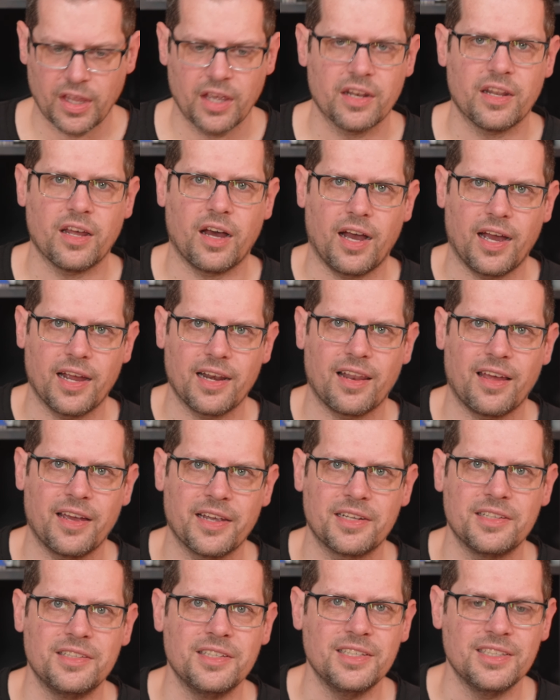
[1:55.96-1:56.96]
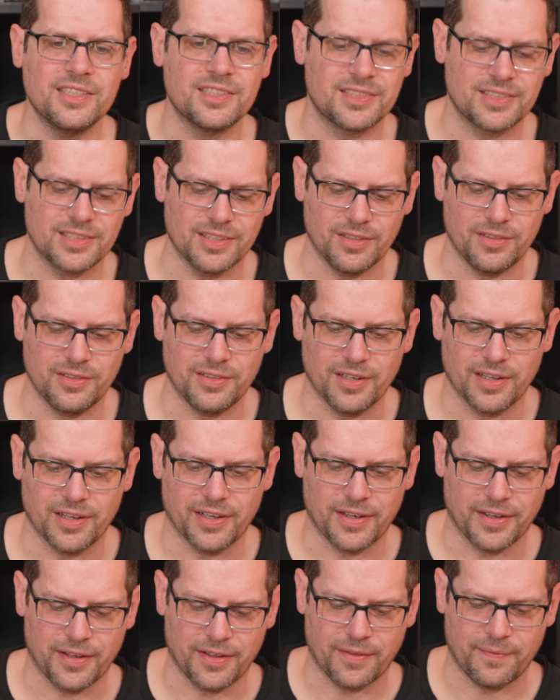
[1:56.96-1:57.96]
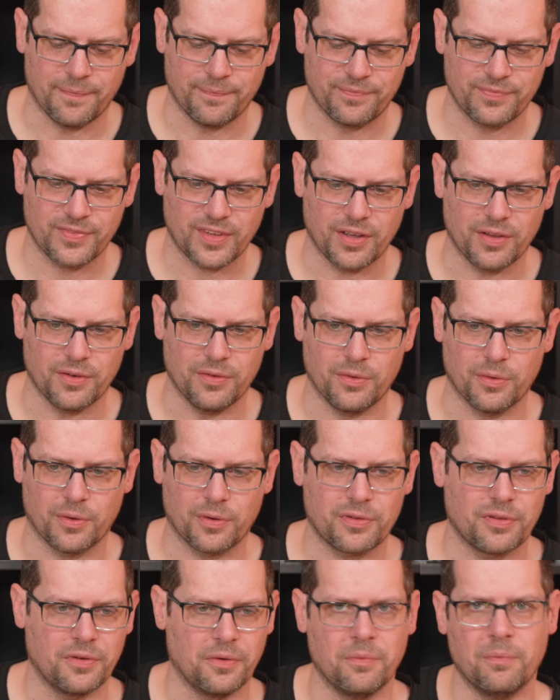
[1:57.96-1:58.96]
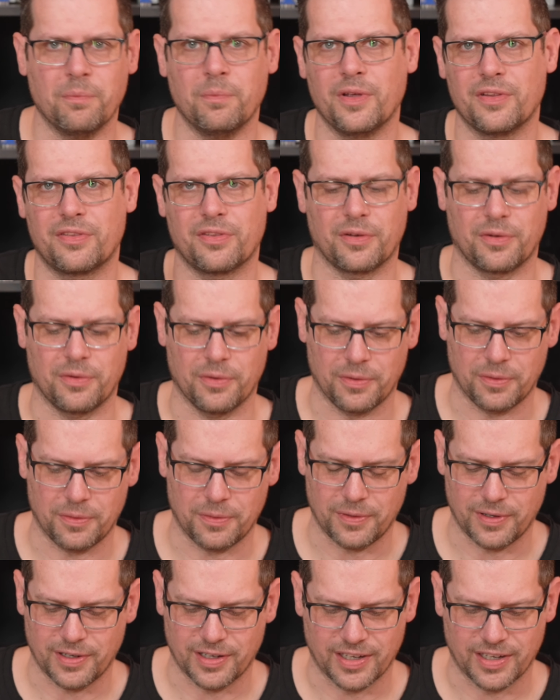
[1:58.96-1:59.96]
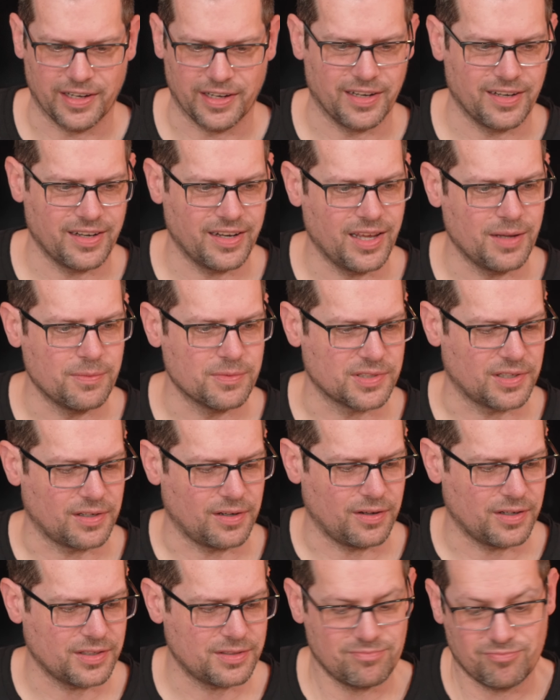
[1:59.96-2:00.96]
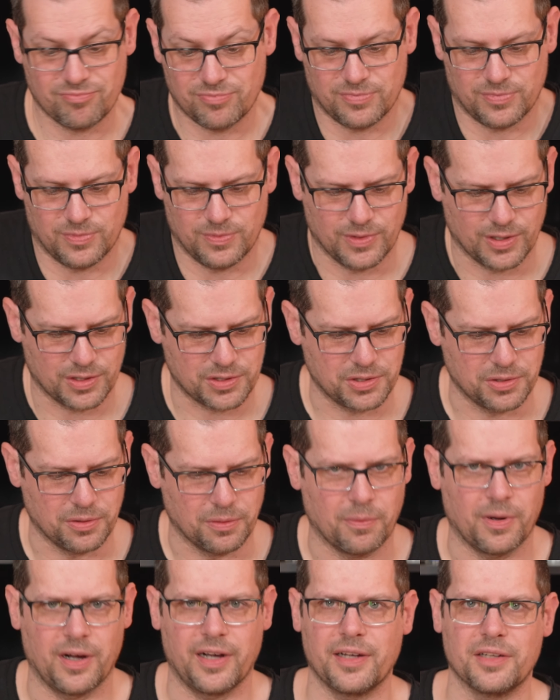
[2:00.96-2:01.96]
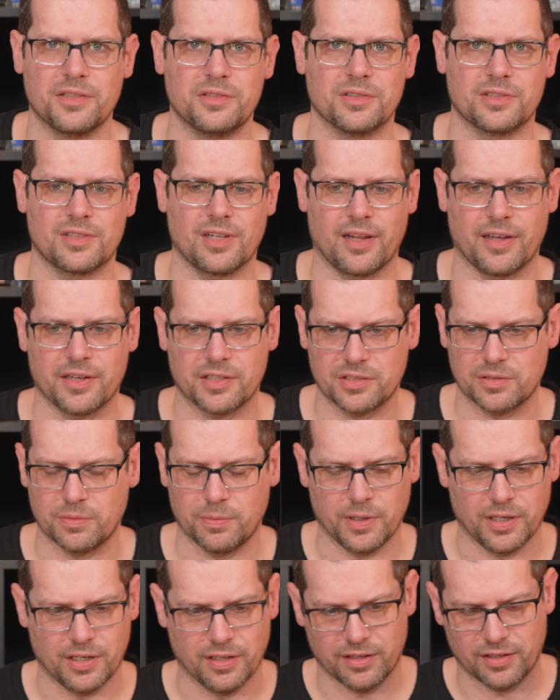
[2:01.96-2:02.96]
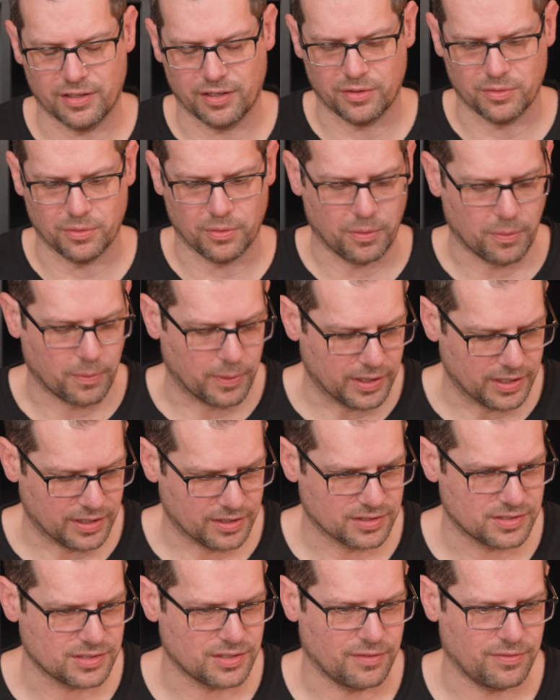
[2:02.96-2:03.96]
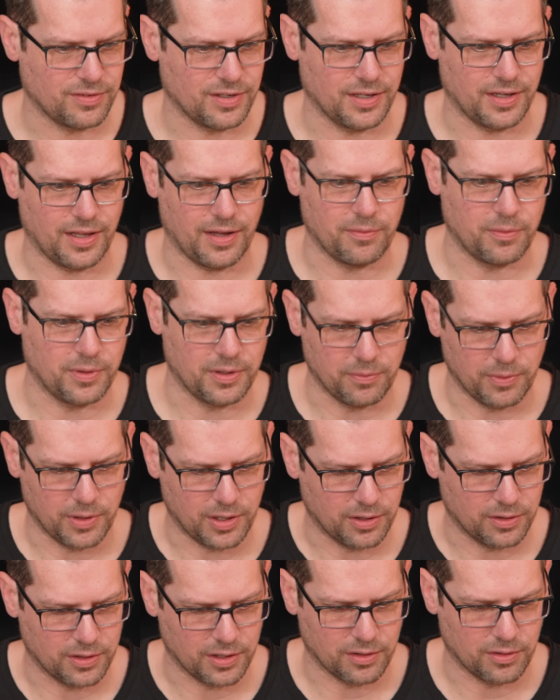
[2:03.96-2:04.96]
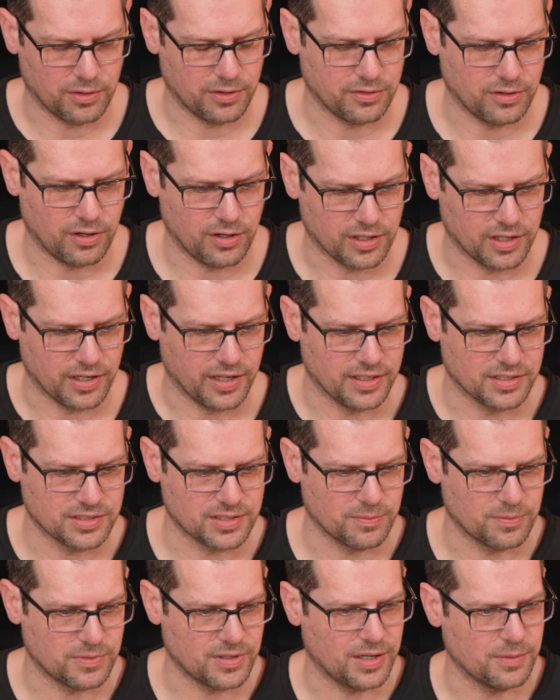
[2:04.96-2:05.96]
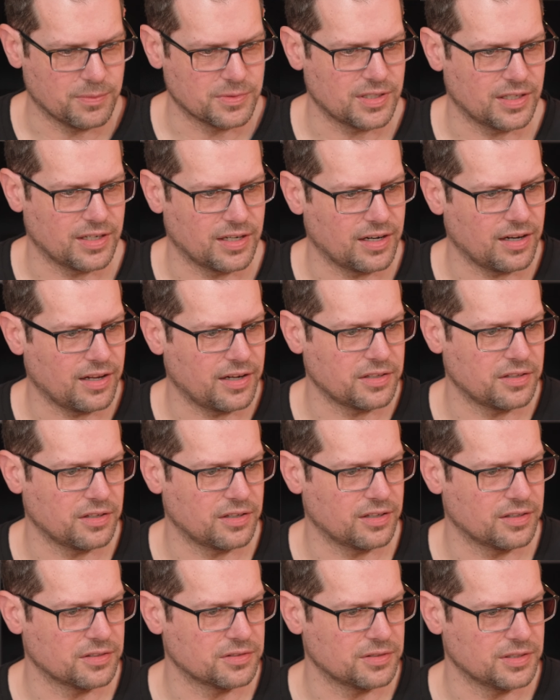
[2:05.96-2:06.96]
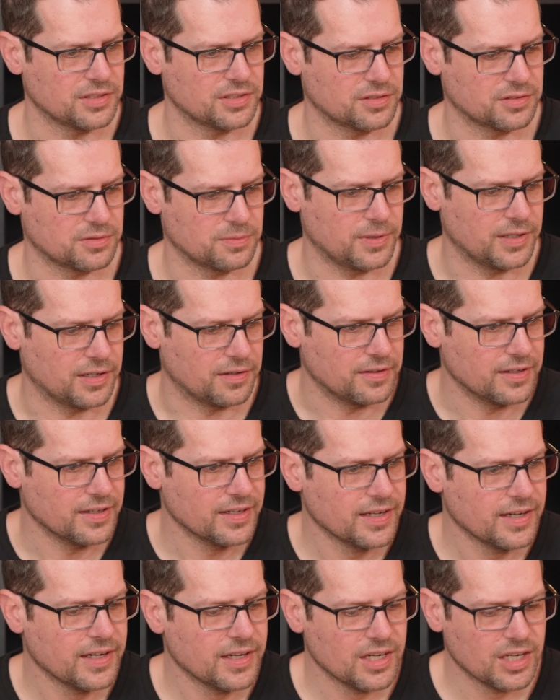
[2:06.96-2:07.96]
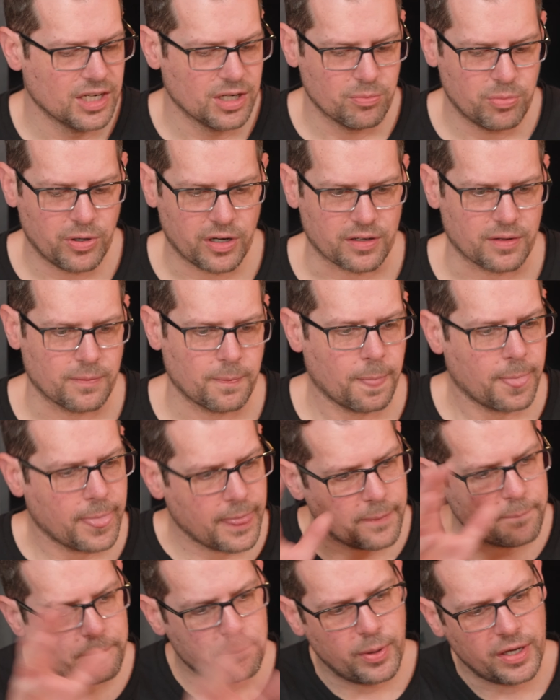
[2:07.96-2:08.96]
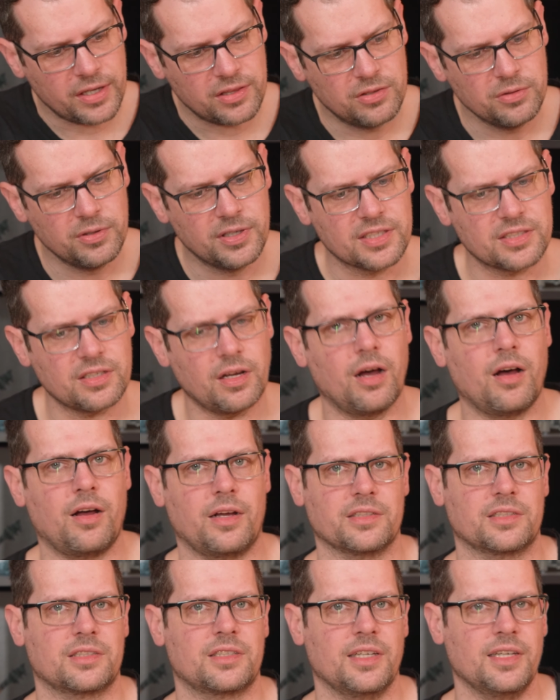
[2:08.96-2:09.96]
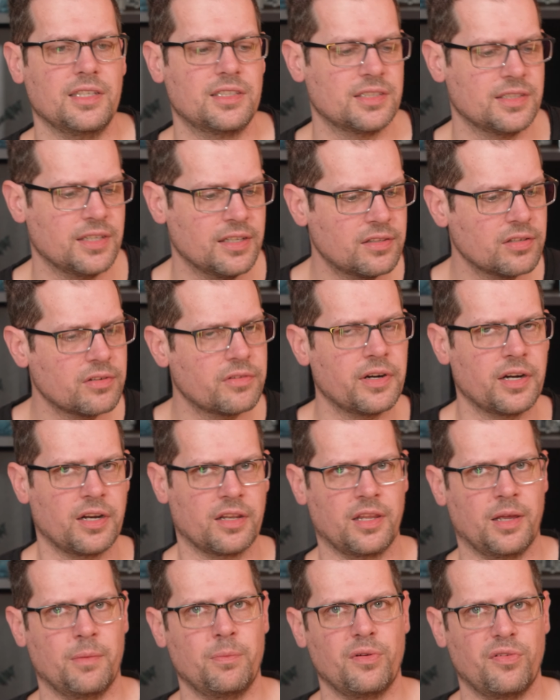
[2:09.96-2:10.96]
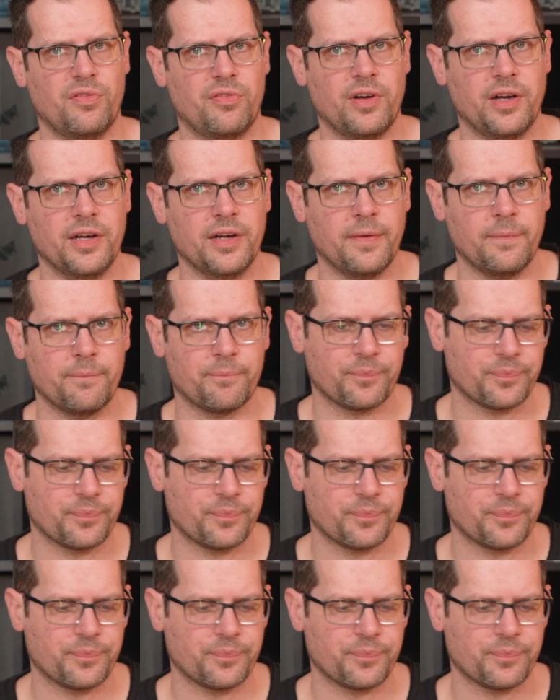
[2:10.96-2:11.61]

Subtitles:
Now, I like these northern mythical names a lot. Not sure why, I just like Sweden and Norway and stuff like that. We go there on holiday sometimes and I like the countries as well. But back to this ASK. It's an integrated amplifier,